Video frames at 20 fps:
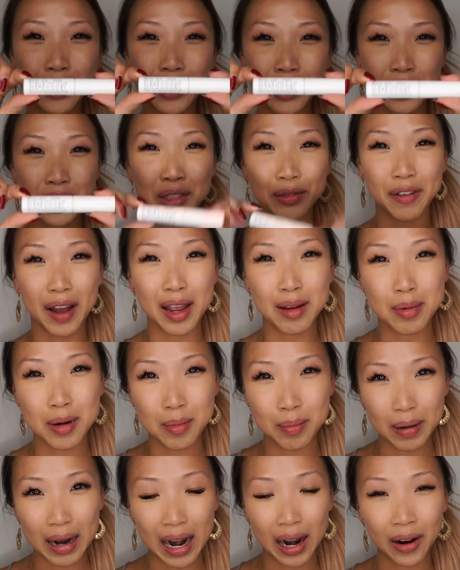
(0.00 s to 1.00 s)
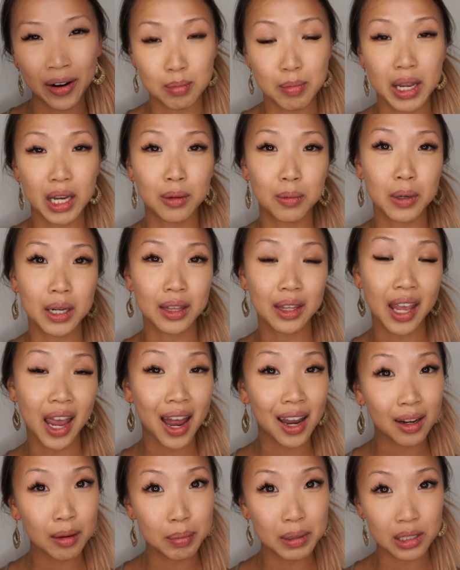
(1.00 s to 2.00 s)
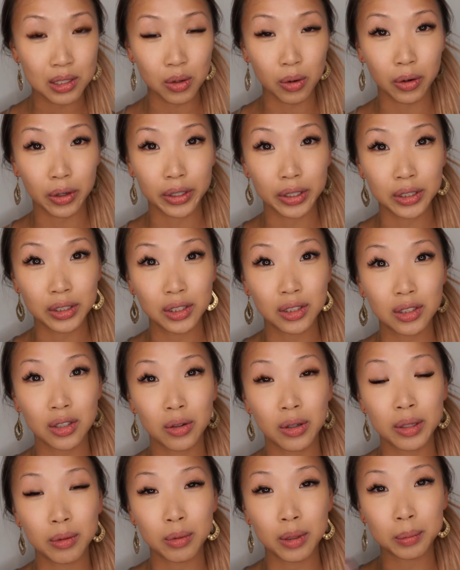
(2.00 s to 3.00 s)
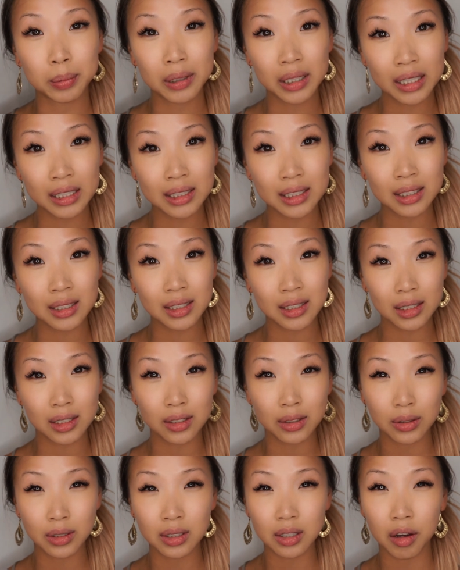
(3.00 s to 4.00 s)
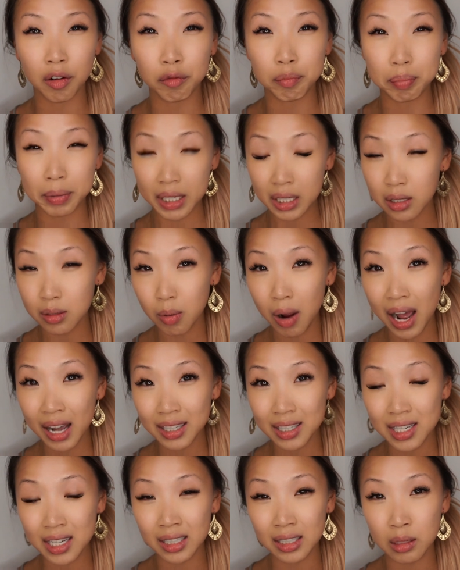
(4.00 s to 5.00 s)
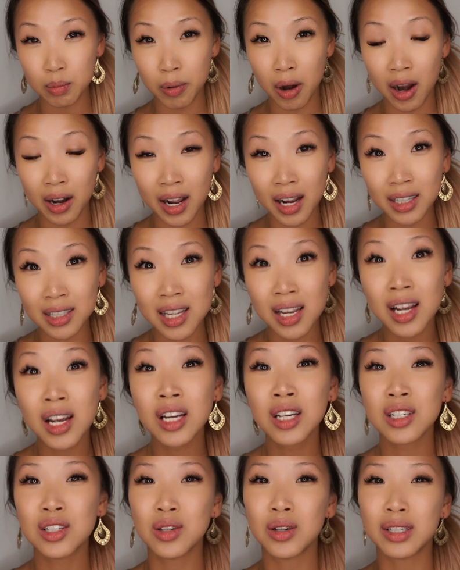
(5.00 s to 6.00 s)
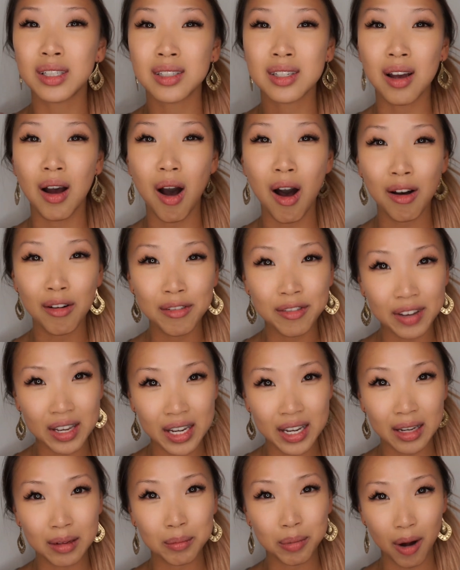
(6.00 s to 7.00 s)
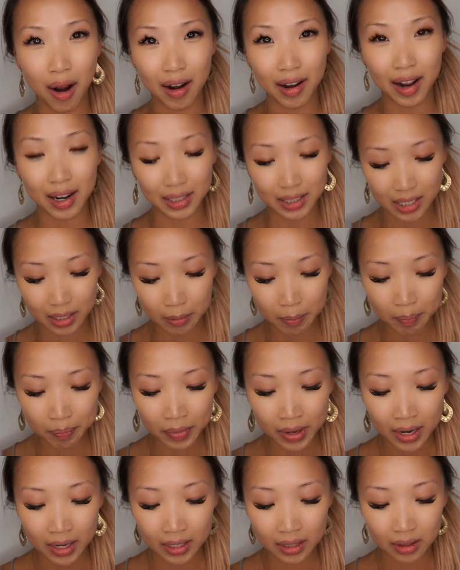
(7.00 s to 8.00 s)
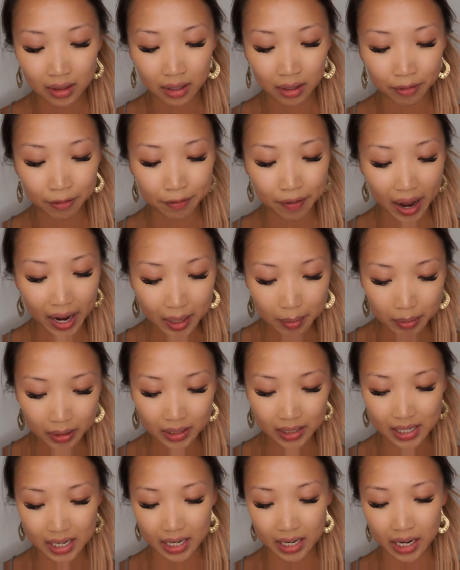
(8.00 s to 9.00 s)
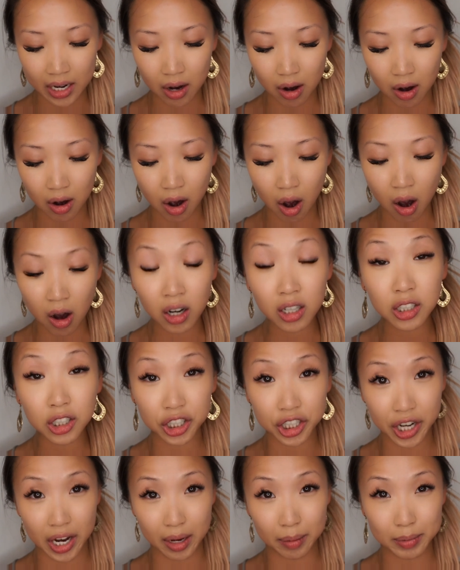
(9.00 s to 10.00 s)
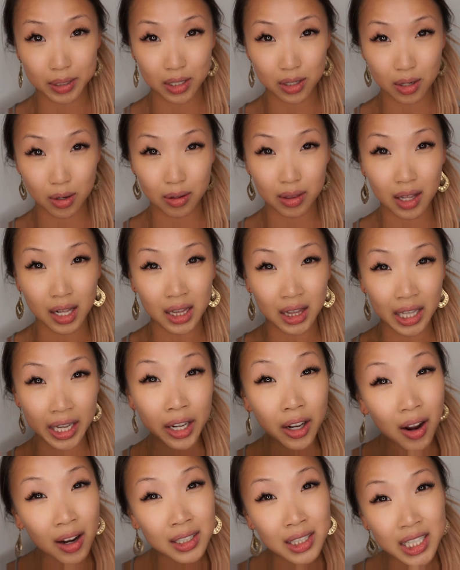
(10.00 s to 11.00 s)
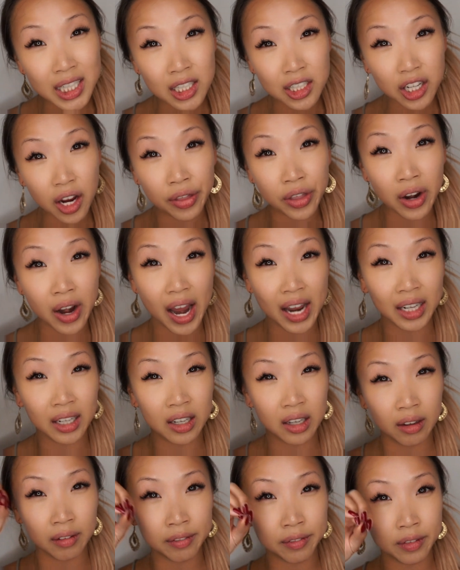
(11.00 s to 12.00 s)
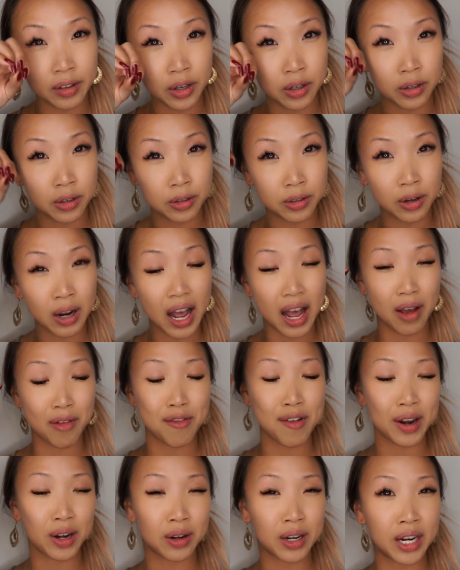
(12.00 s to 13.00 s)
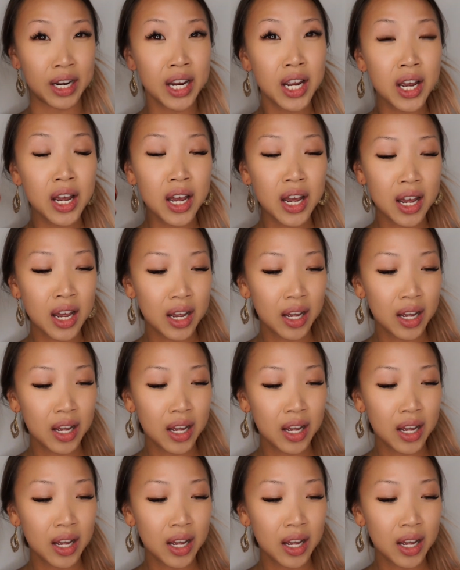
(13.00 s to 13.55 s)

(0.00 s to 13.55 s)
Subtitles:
Kush Fiber Brow, made with cannabis oil, so it replaces the use of beeswax in its products, so it is an all vegan product. The fibers in it are heart-shaped, so they link onto each other and give you a very